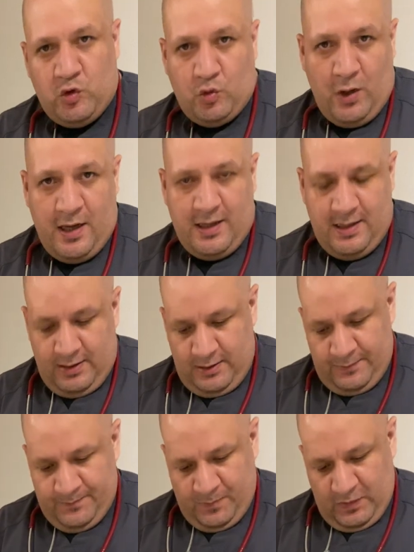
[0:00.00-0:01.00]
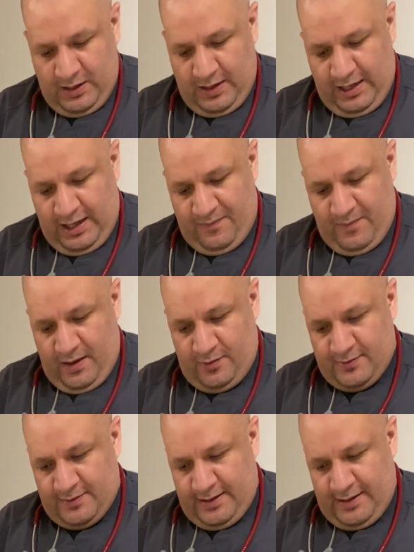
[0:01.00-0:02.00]
20
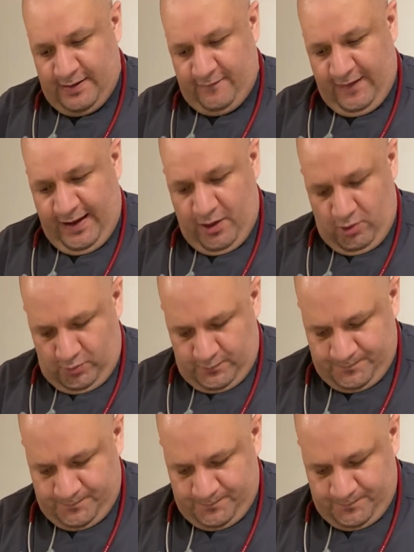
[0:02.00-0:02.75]
mLs of air.